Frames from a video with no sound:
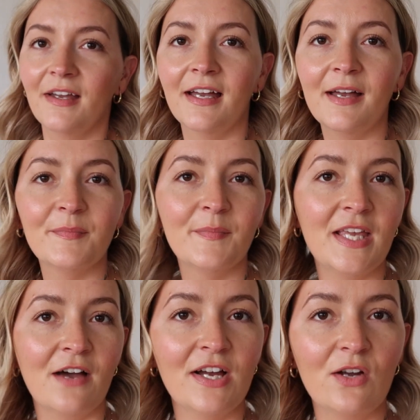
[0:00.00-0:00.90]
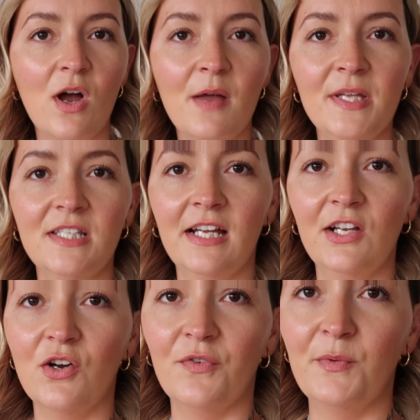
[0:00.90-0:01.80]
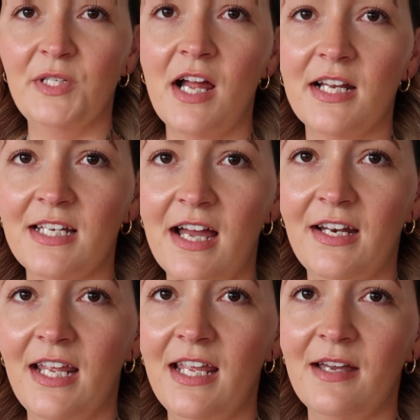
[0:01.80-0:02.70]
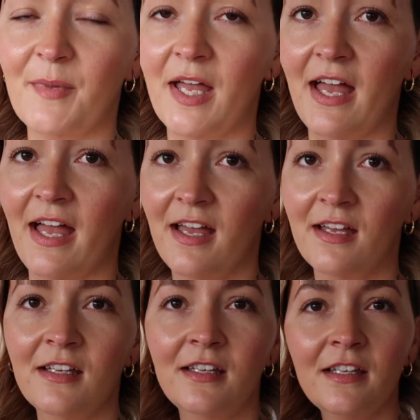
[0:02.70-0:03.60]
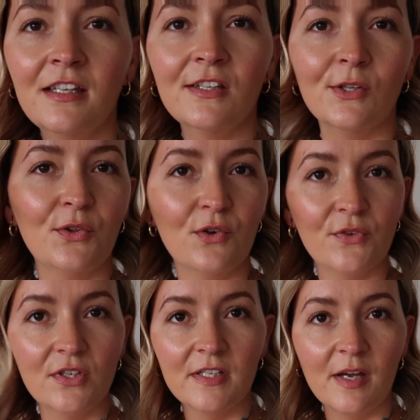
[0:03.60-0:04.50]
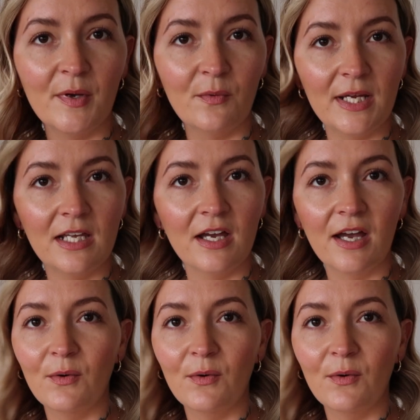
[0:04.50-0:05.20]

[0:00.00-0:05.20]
But yeah, I've had quite a bit taken off. It was like down here, my hair, so I thought for the summer we'd go.